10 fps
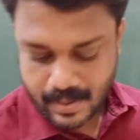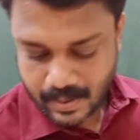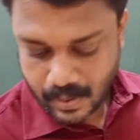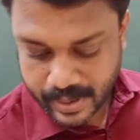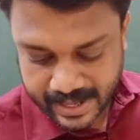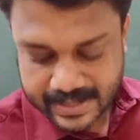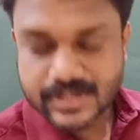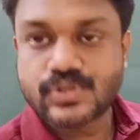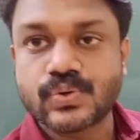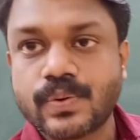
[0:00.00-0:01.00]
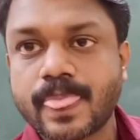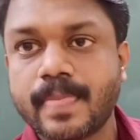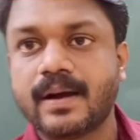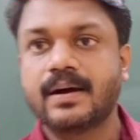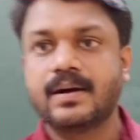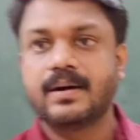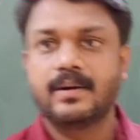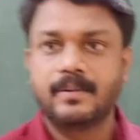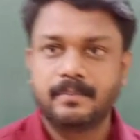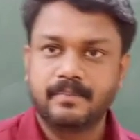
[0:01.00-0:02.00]
Okay, so
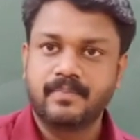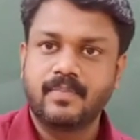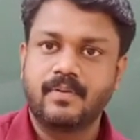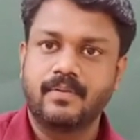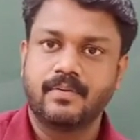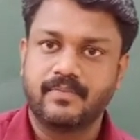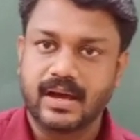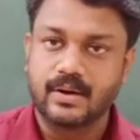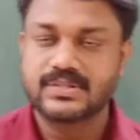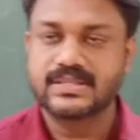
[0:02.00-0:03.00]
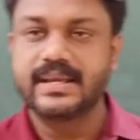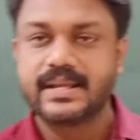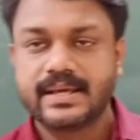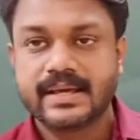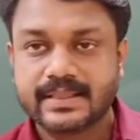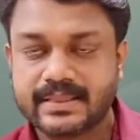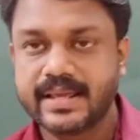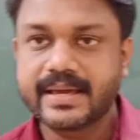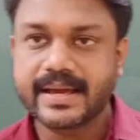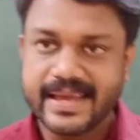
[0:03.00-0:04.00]
we have seen
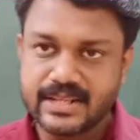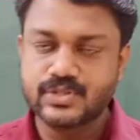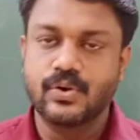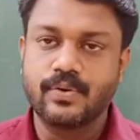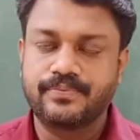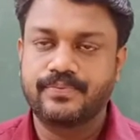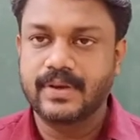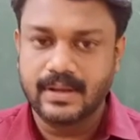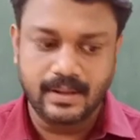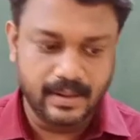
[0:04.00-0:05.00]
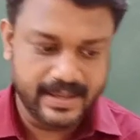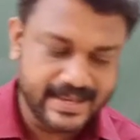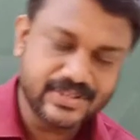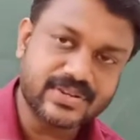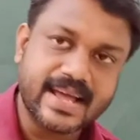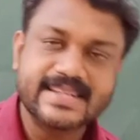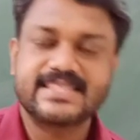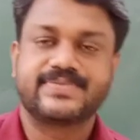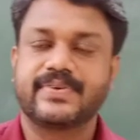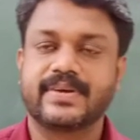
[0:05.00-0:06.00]
three kinds of heat
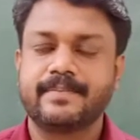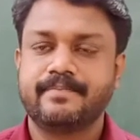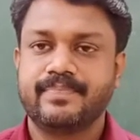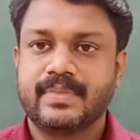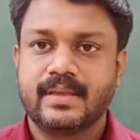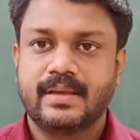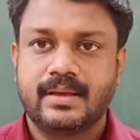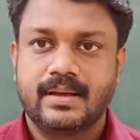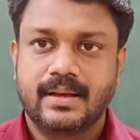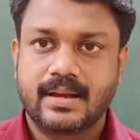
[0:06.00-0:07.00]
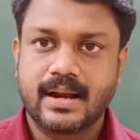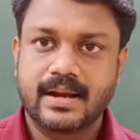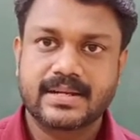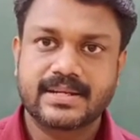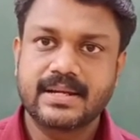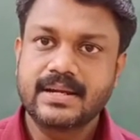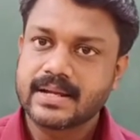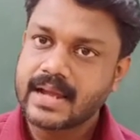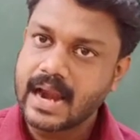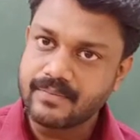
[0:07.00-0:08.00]
transfer:
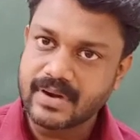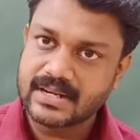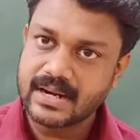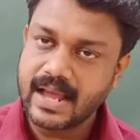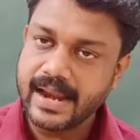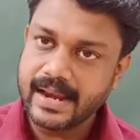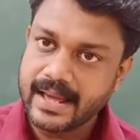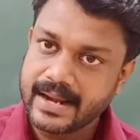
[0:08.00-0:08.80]
conduction, convection and